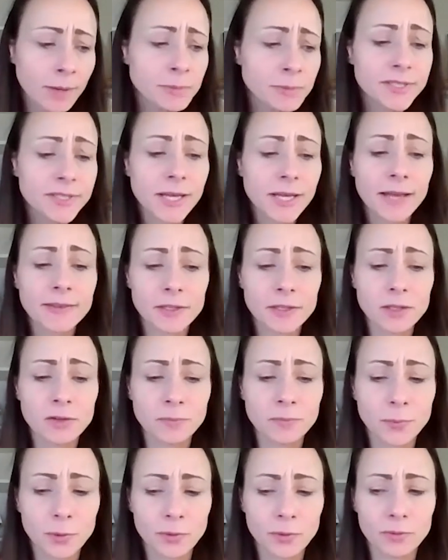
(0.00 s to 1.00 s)
I'm just glad that
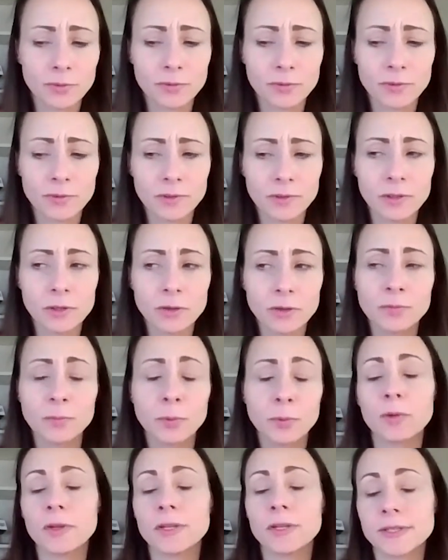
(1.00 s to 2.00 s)
you've
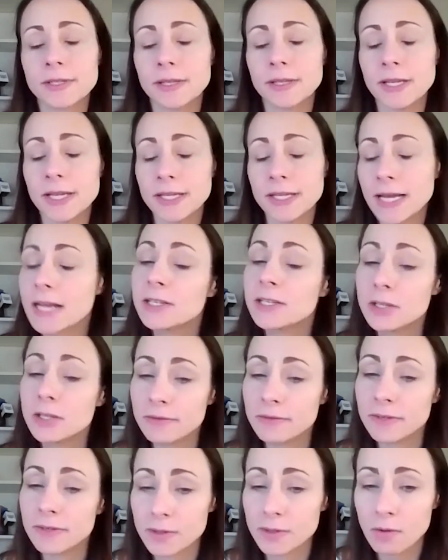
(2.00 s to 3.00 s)
brought this to the
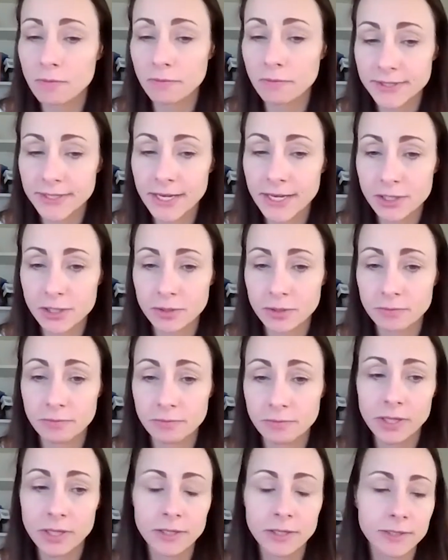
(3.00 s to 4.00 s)
attention of this
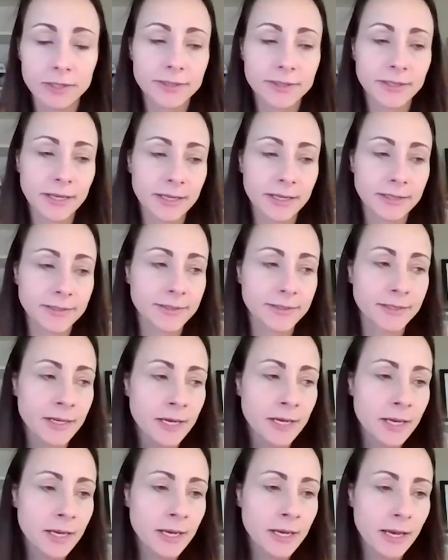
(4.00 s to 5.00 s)
conversation, because it's
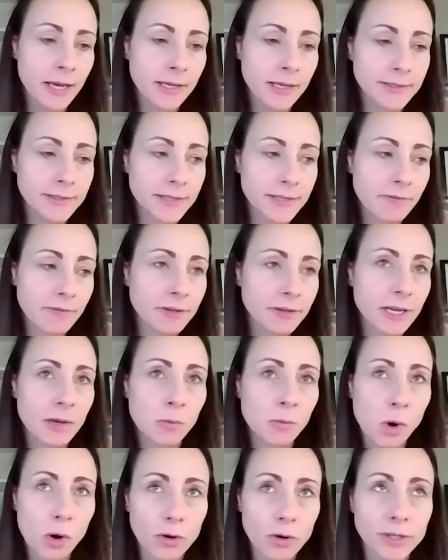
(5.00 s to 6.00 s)

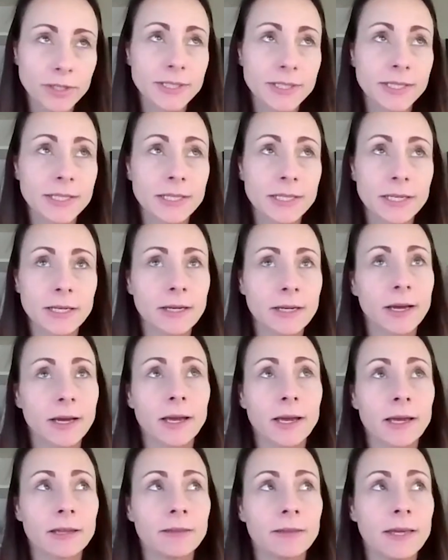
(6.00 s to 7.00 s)
definitely warranted, and
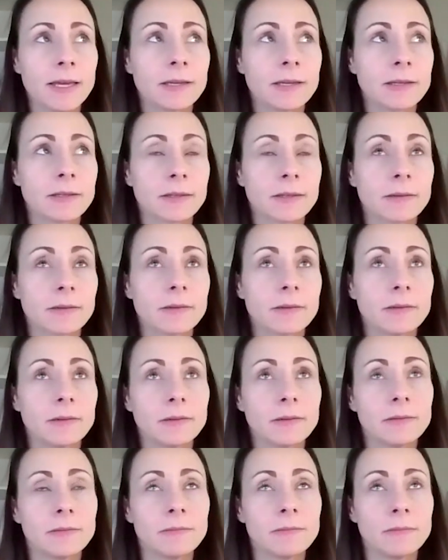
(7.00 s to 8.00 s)
I think
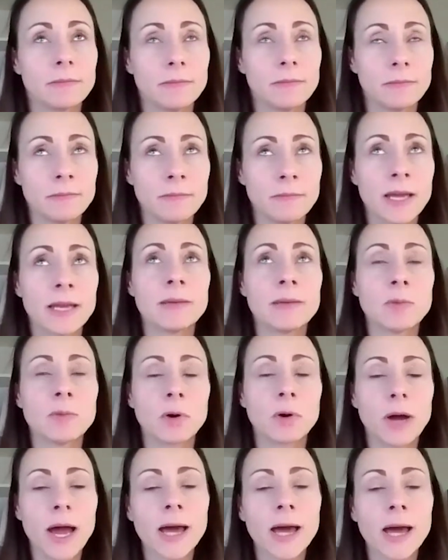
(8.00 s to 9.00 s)
many
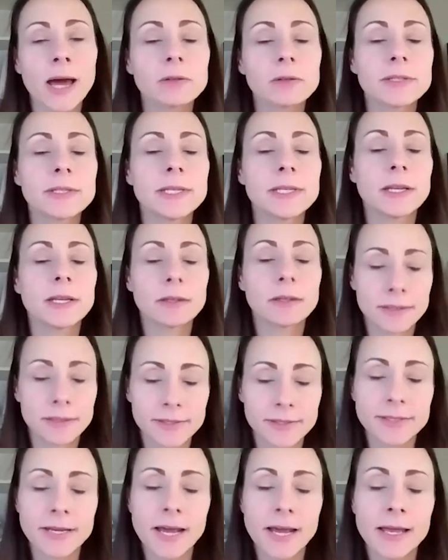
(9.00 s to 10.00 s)
more adults need
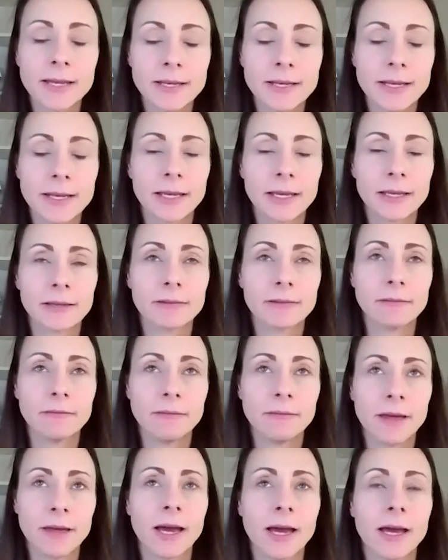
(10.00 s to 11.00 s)
understanding
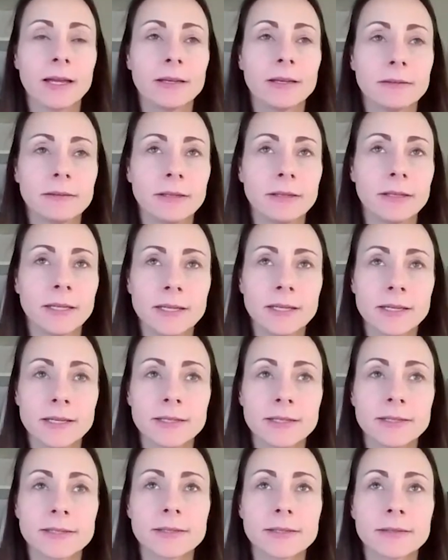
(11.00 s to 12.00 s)
that it
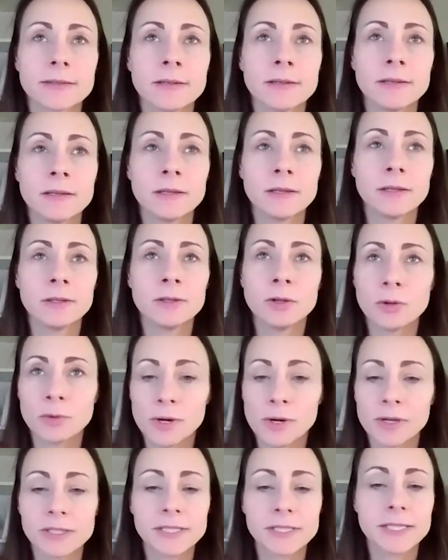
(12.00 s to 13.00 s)
is
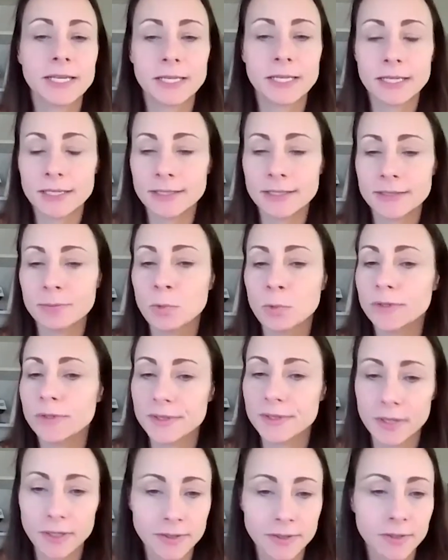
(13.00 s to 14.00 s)
nuanced, it is more
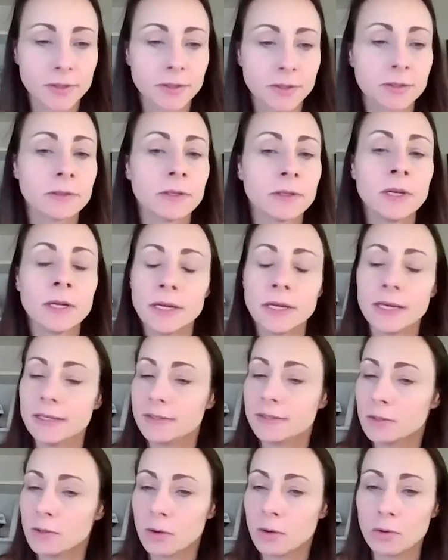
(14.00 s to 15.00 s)
subtle,
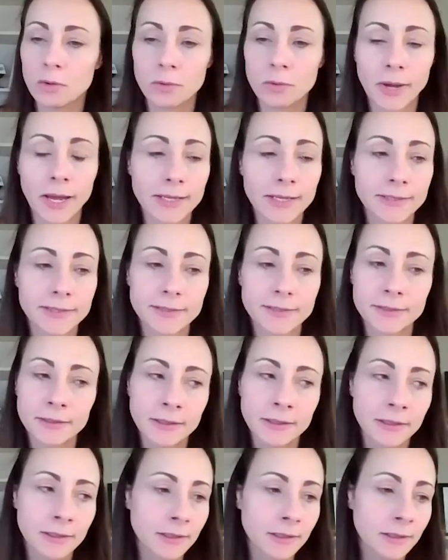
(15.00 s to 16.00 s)
it's not always
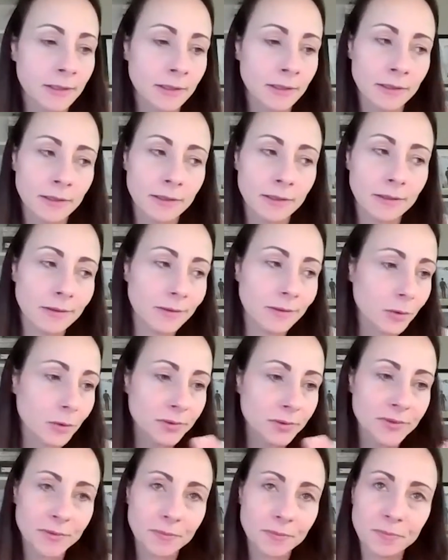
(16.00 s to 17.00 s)

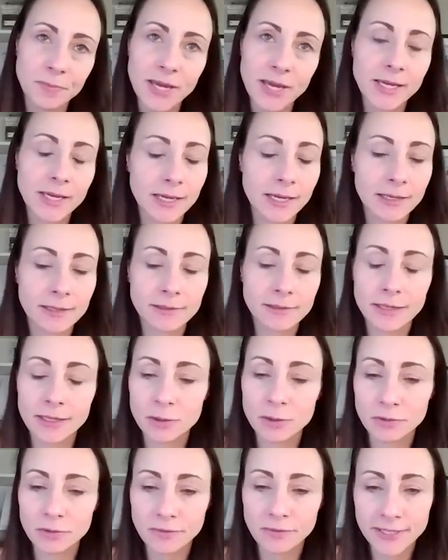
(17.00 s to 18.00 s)
those big
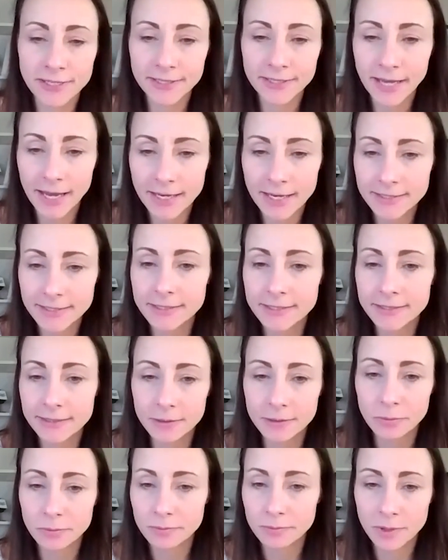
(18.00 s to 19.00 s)
in your face cases
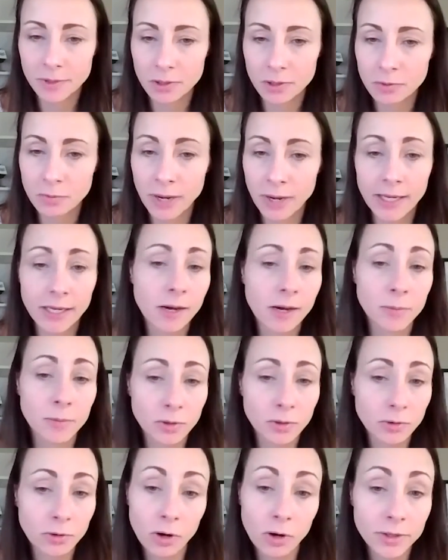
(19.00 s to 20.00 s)
that you might come
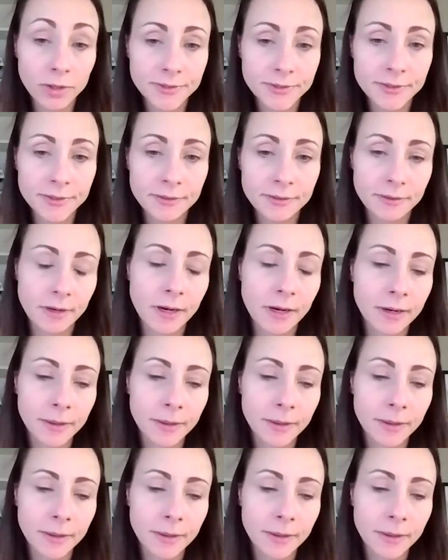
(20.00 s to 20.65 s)
across.